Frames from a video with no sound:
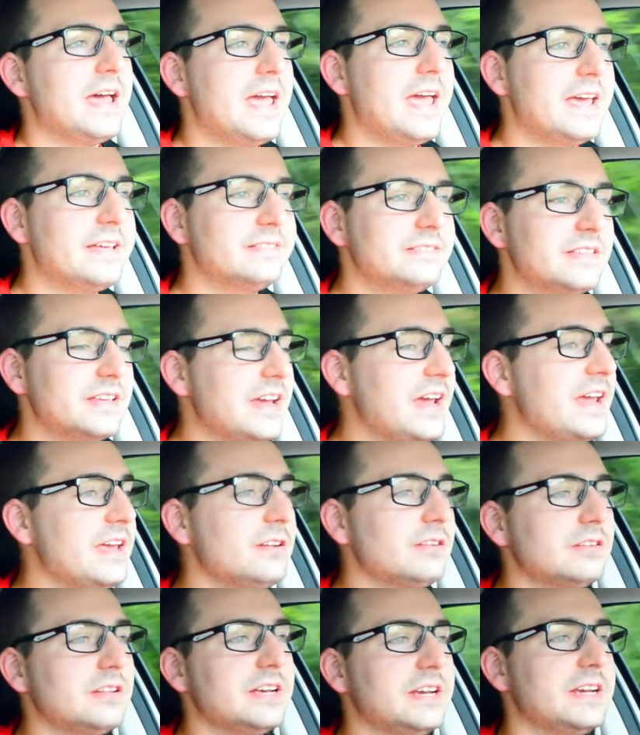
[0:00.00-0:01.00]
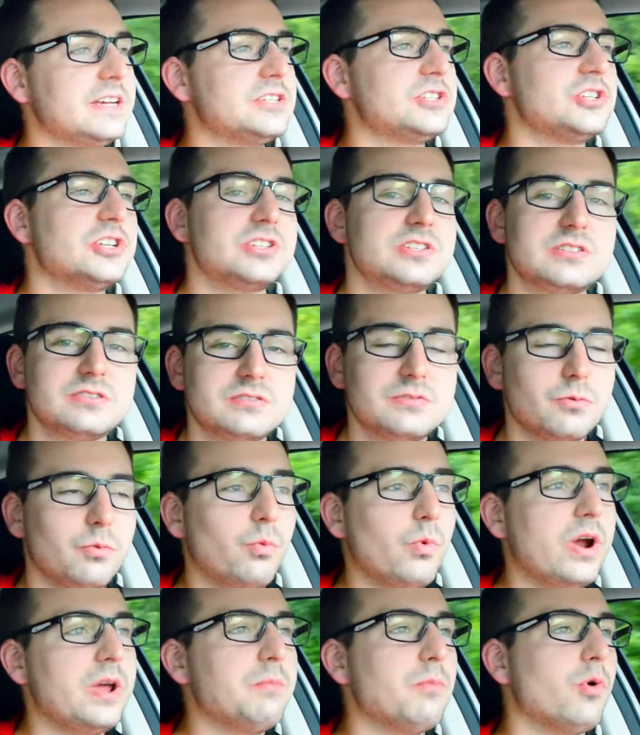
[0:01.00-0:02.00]
and the handling is just
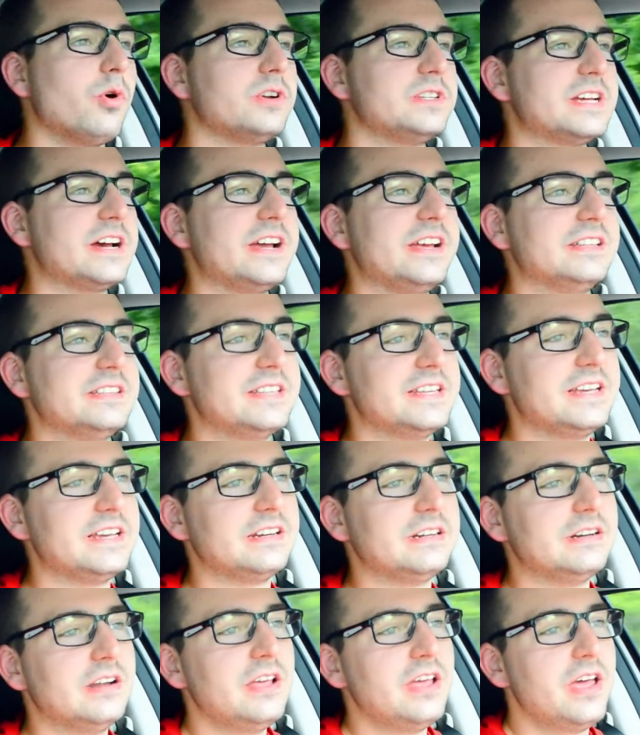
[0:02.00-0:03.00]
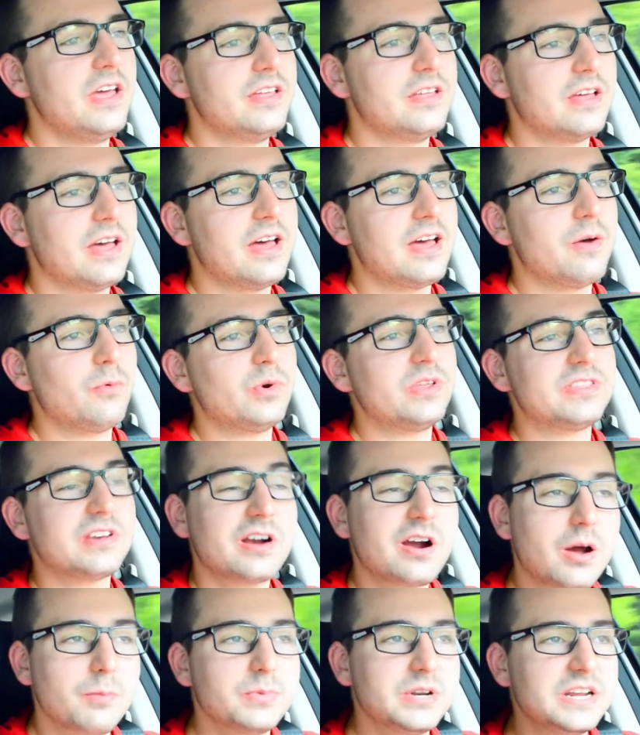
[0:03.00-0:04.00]
way more dialed in. With the
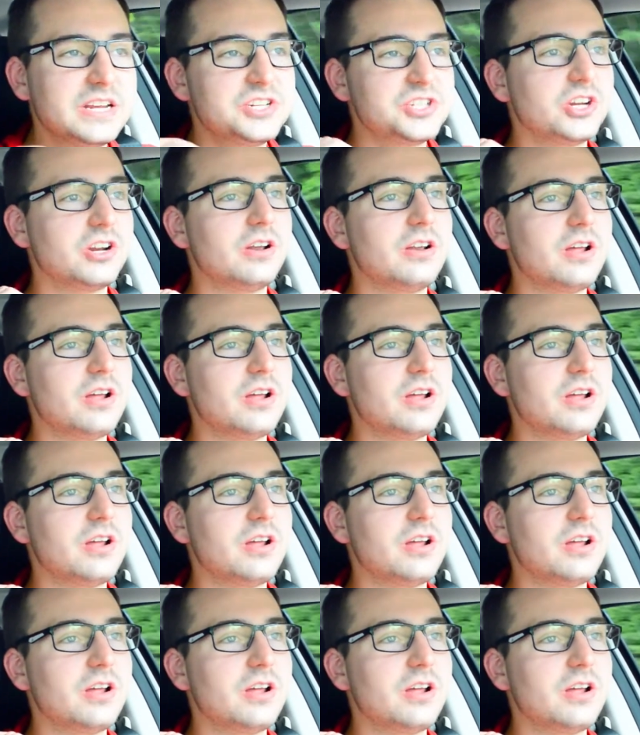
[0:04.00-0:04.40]
combination